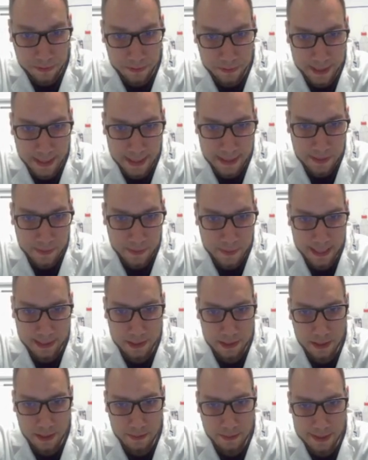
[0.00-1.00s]
three
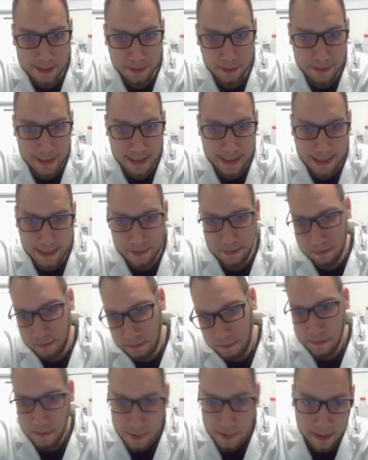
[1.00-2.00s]
spectra was already
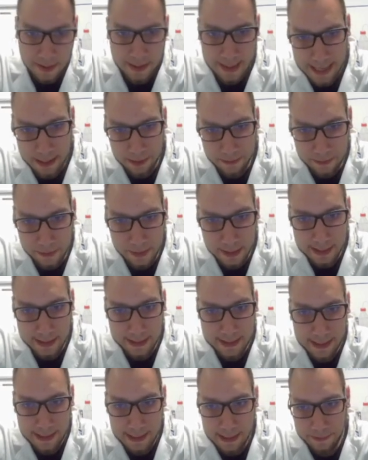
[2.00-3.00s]
kind of
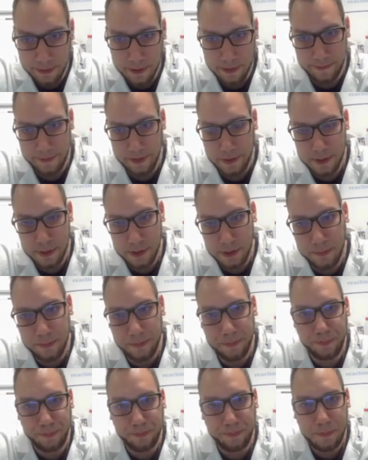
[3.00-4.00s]
quantitative conversion.
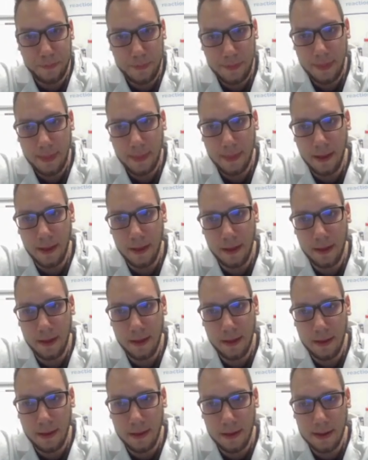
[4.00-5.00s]

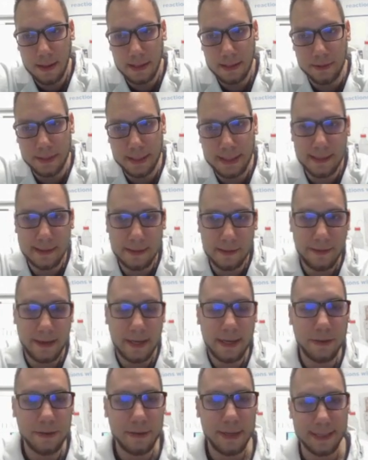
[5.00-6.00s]
So this is a very
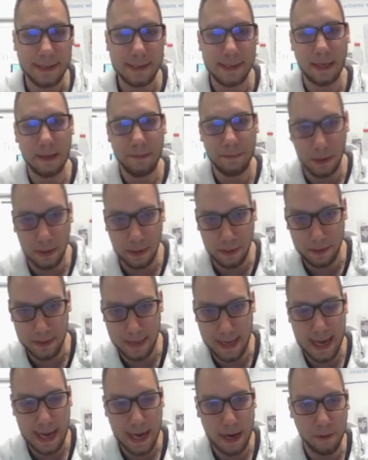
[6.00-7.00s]
good example on
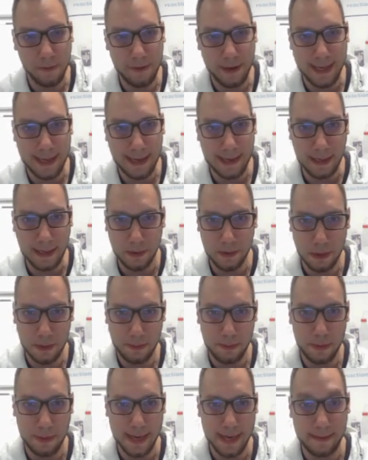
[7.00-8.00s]
how we can
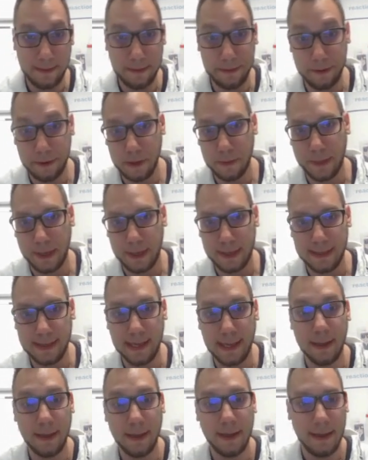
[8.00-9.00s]
incorporate
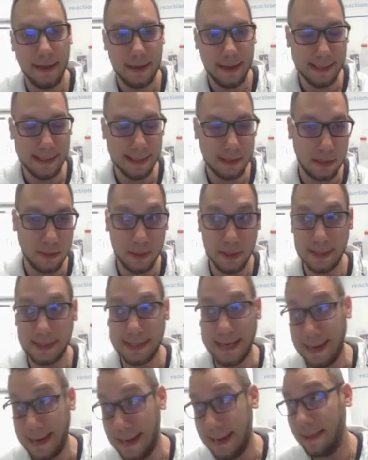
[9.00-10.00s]
third-party instruments
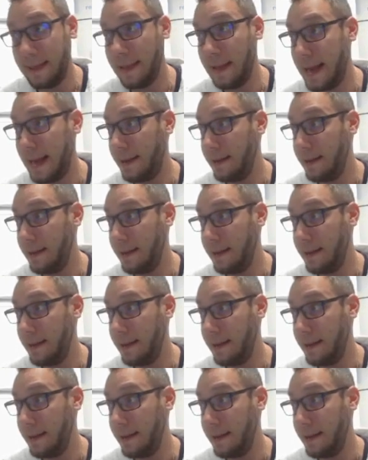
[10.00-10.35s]
and inline